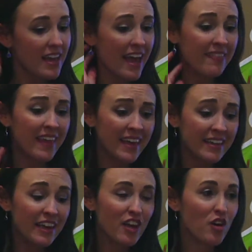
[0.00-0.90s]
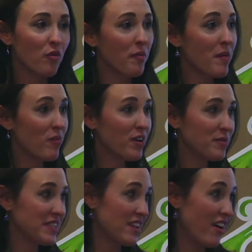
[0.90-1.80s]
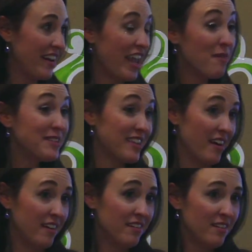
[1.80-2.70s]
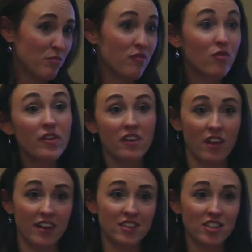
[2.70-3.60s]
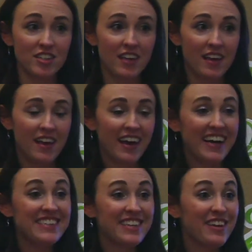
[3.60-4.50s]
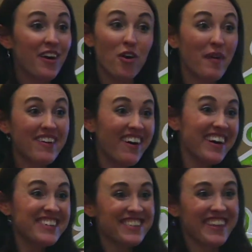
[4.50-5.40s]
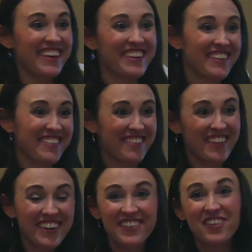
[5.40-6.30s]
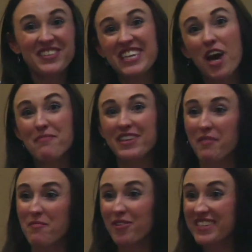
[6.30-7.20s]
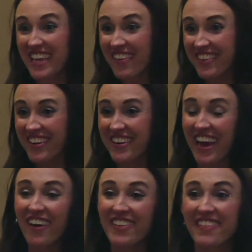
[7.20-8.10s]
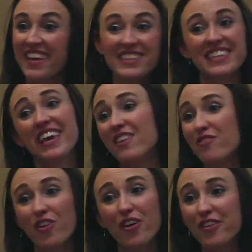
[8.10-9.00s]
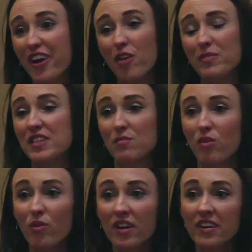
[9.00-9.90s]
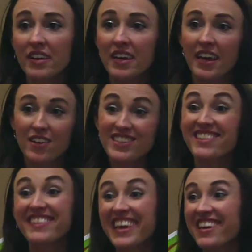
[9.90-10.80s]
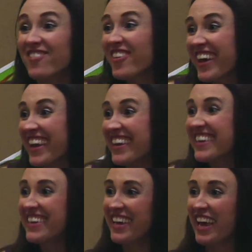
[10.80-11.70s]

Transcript: And then when my book was on Amazon before the launch, I said, oh my gosh, like, look what's happened. My book is out there now. Like, thanks again for all your help and support. Here's the link, go look at it.